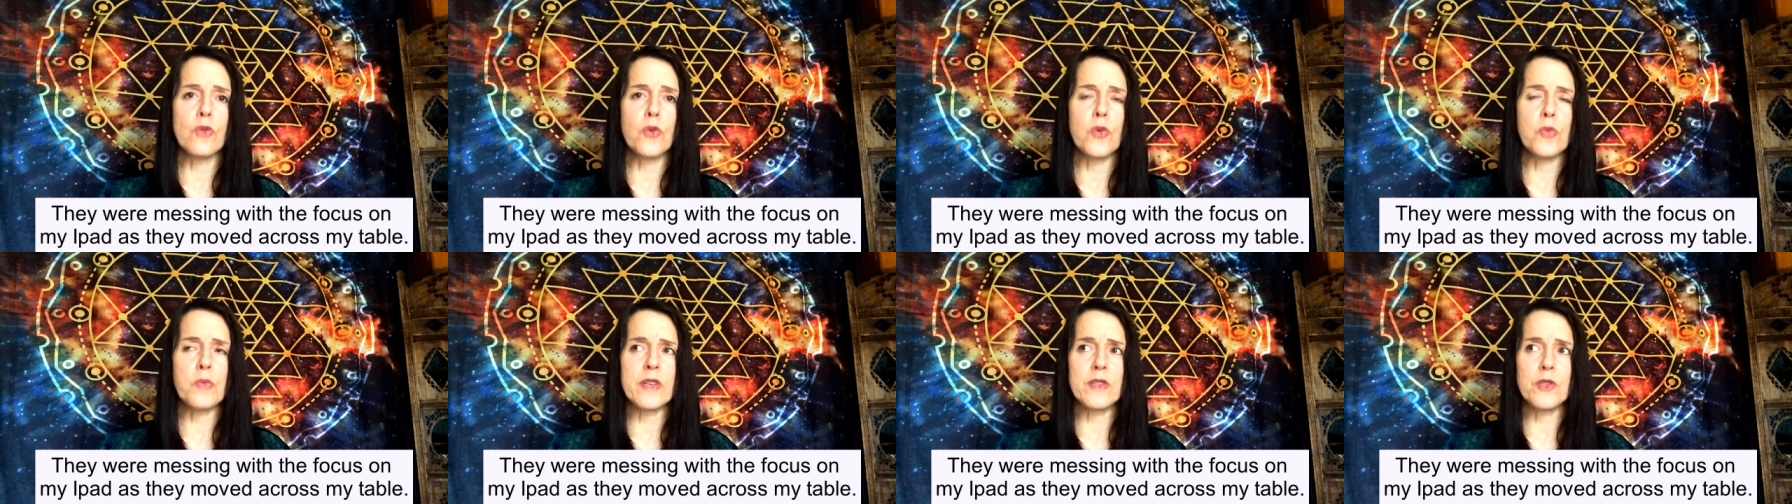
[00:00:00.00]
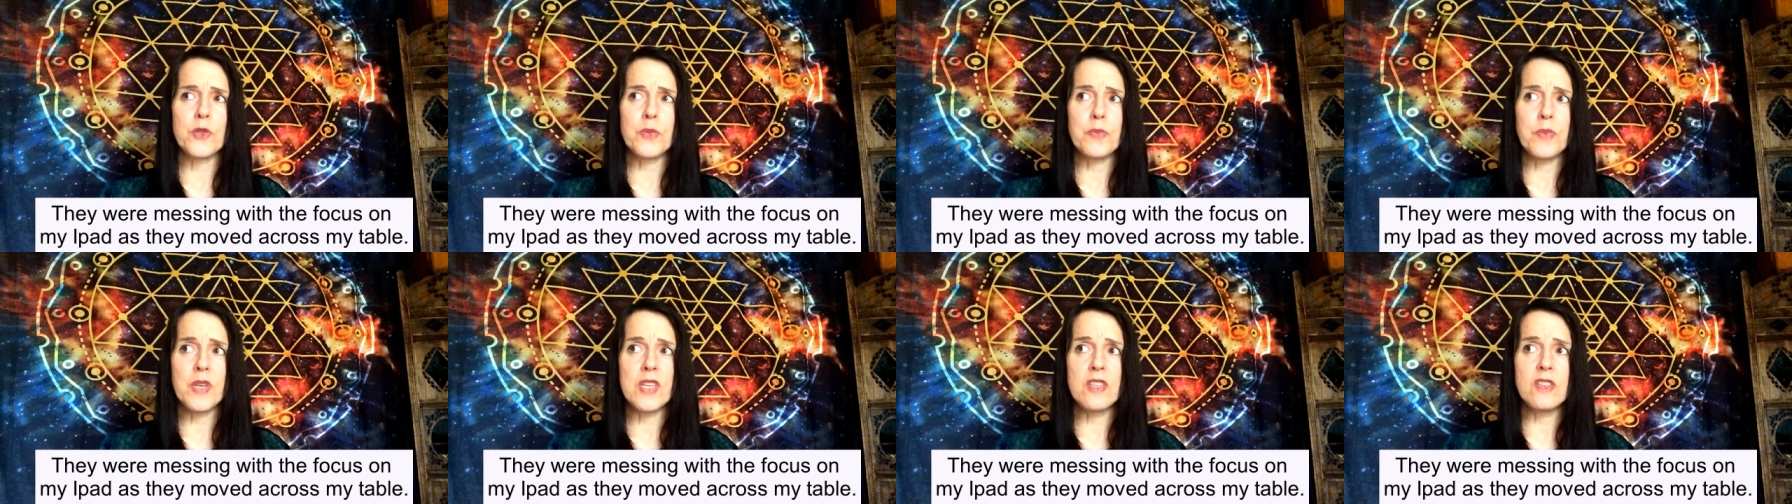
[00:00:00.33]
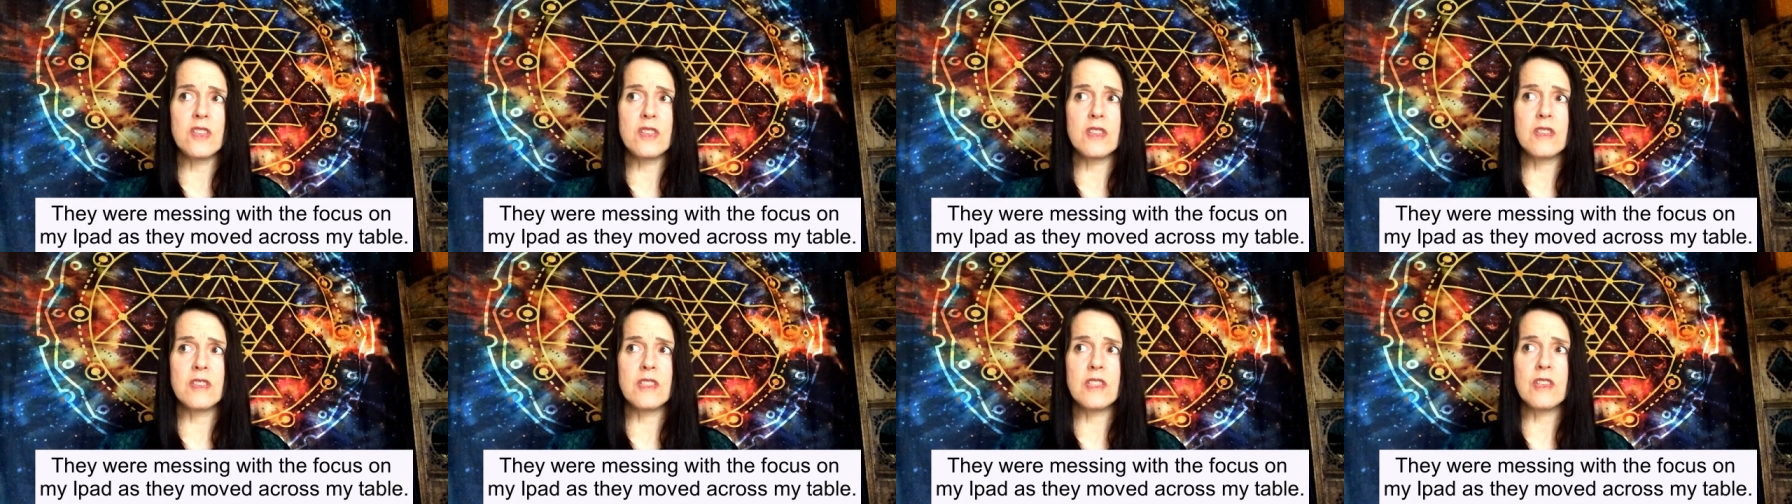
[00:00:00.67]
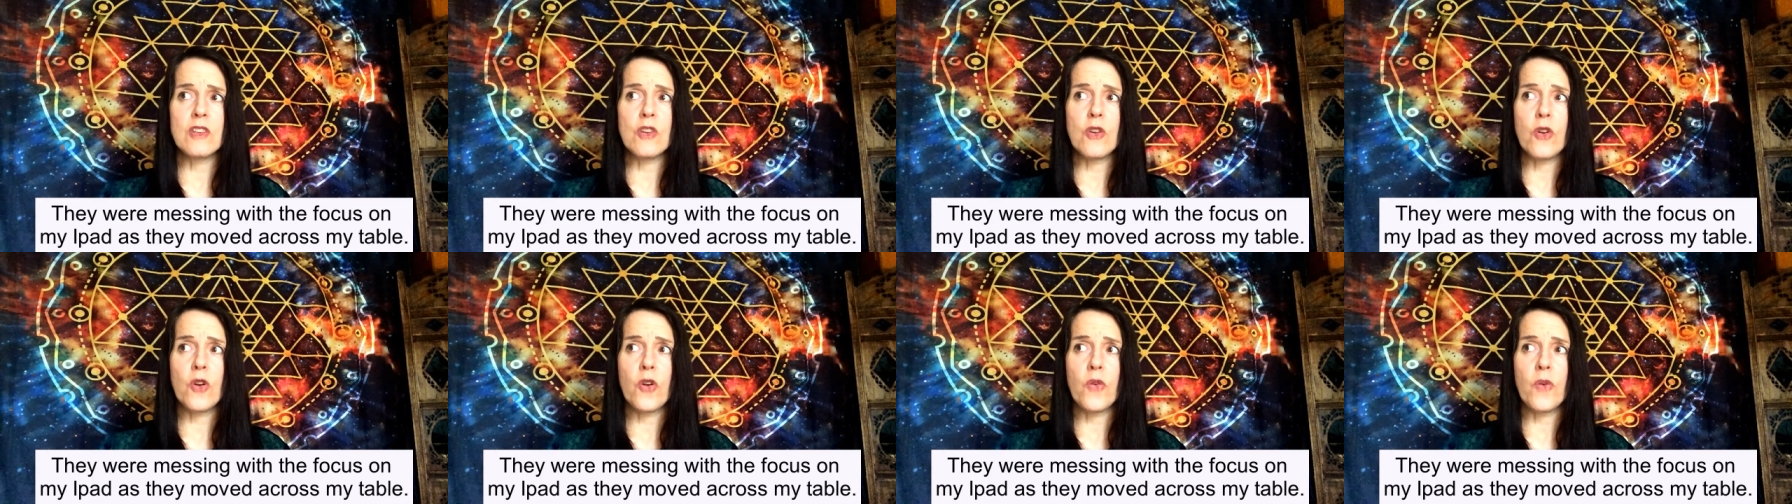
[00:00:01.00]
or my speech
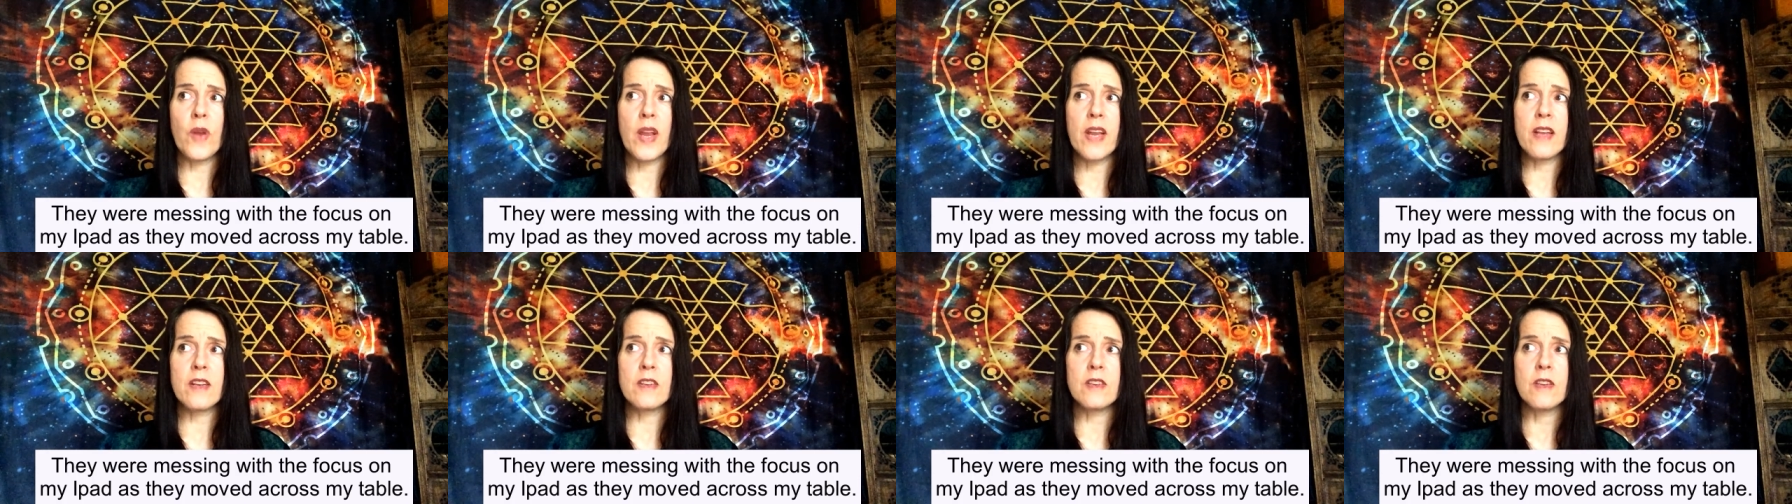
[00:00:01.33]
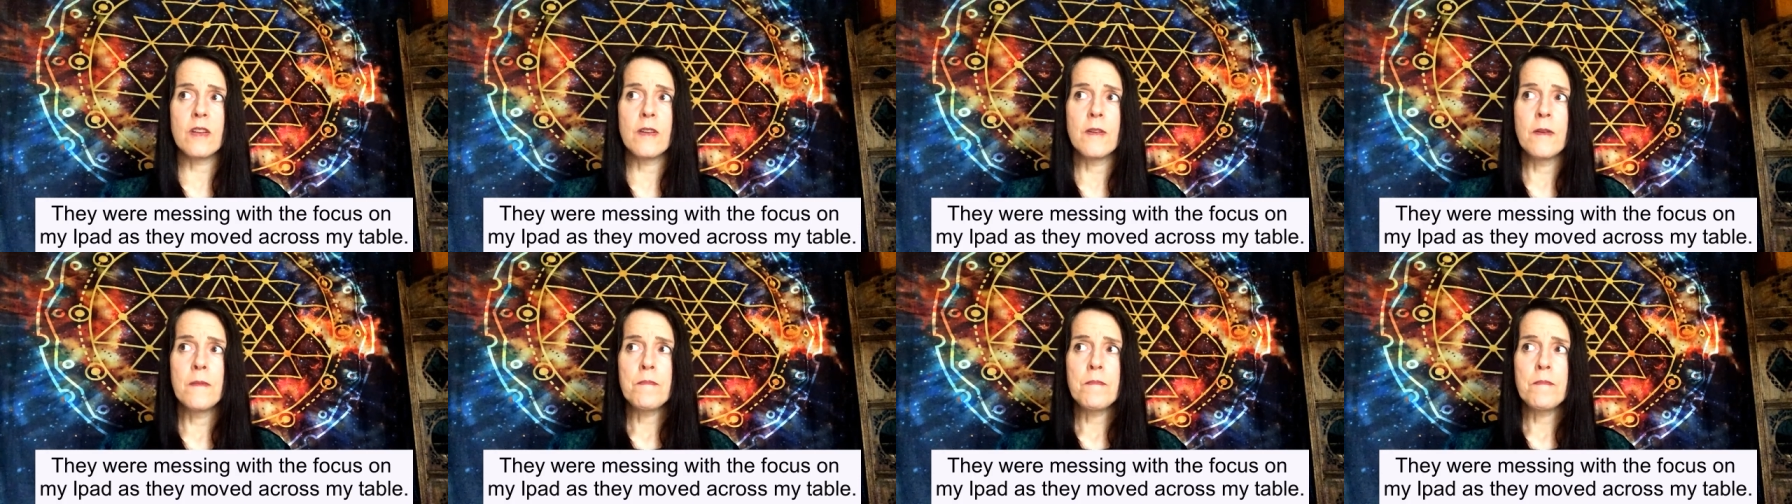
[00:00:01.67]
isn't correct